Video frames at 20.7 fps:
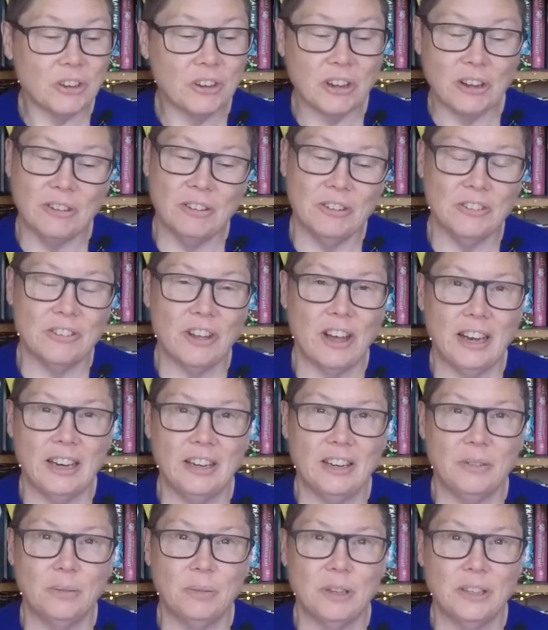
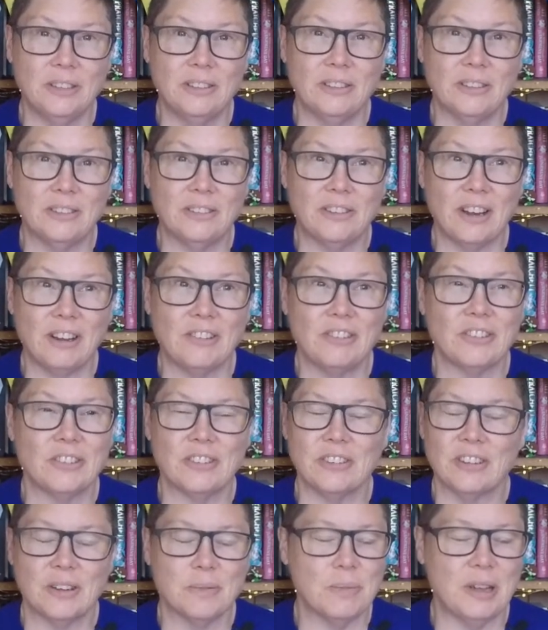coincided with
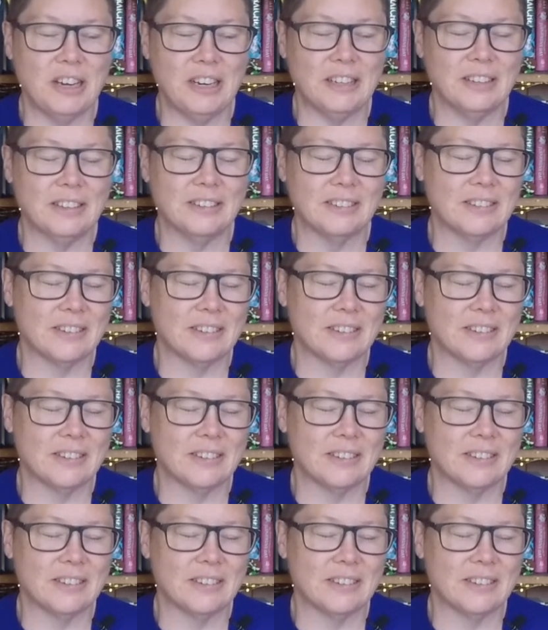Dungeons & Comedians,